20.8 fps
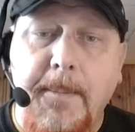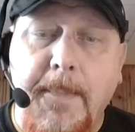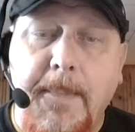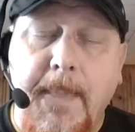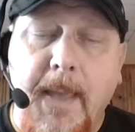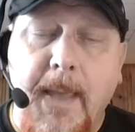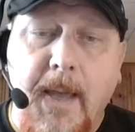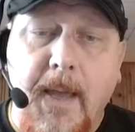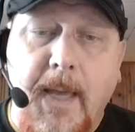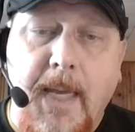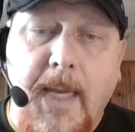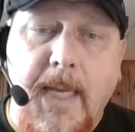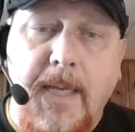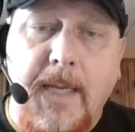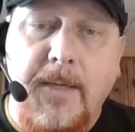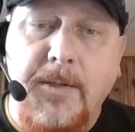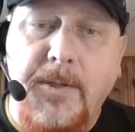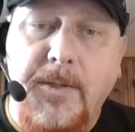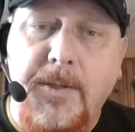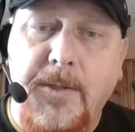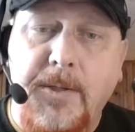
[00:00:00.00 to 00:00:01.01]

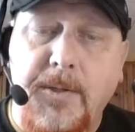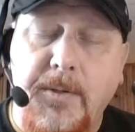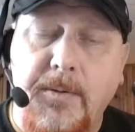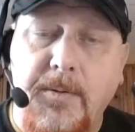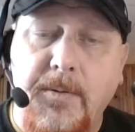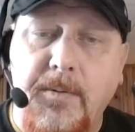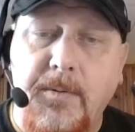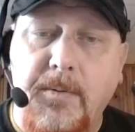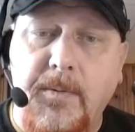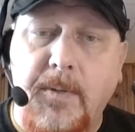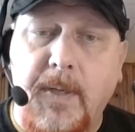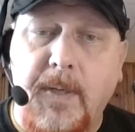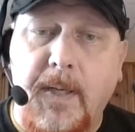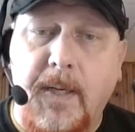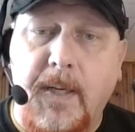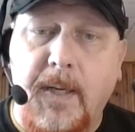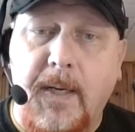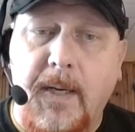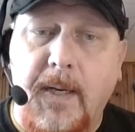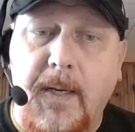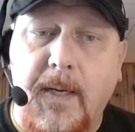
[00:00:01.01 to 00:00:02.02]
into
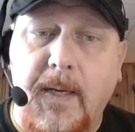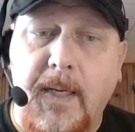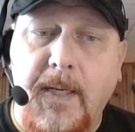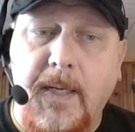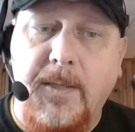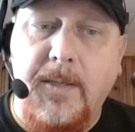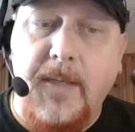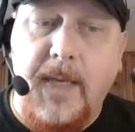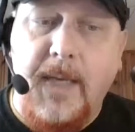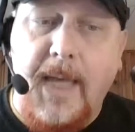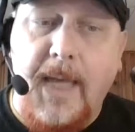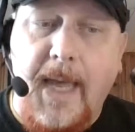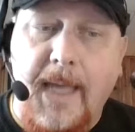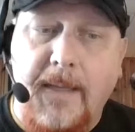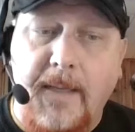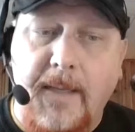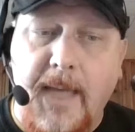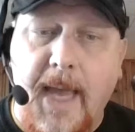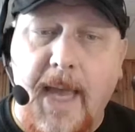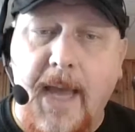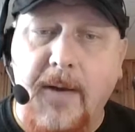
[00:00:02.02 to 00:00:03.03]

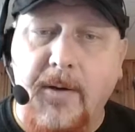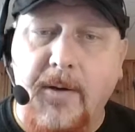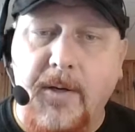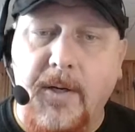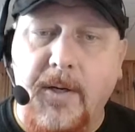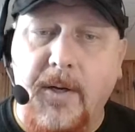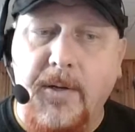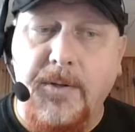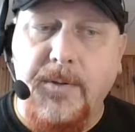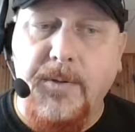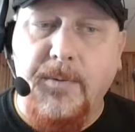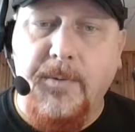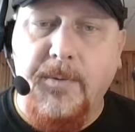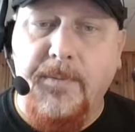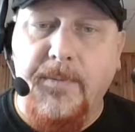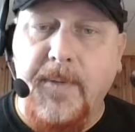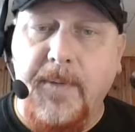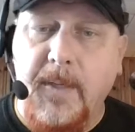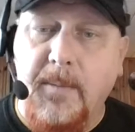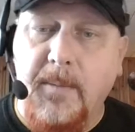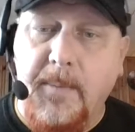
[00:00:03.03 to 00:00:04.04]
the agricultural
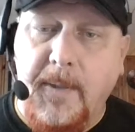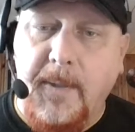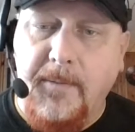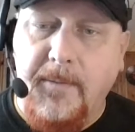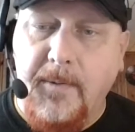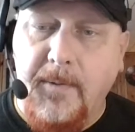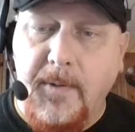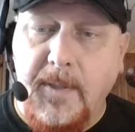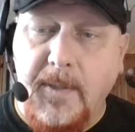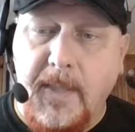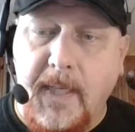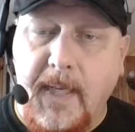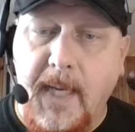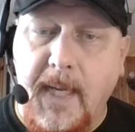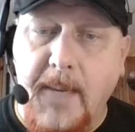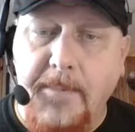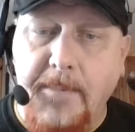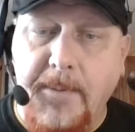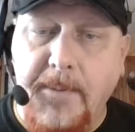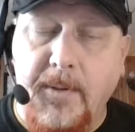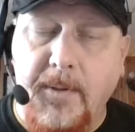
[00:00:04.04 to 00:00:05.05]
field, but of course they
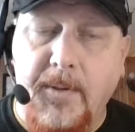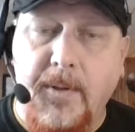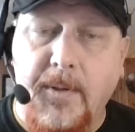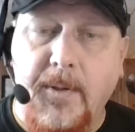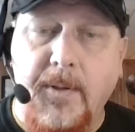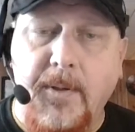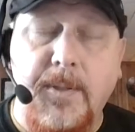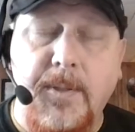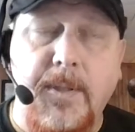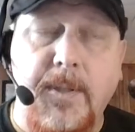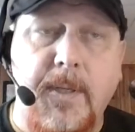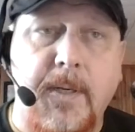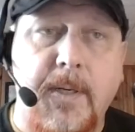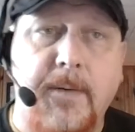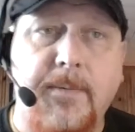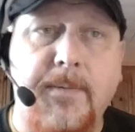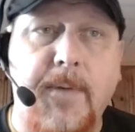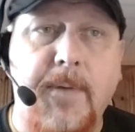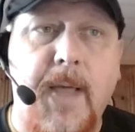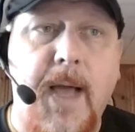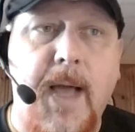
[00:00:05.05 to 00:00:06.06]
kept their herds and their
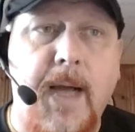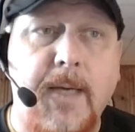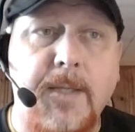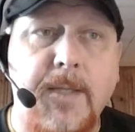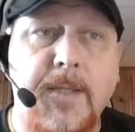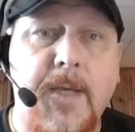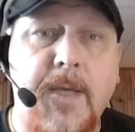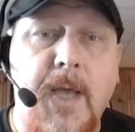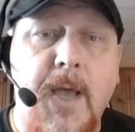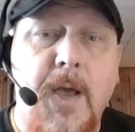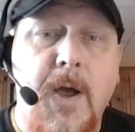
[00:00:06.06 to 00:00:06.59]
flocks,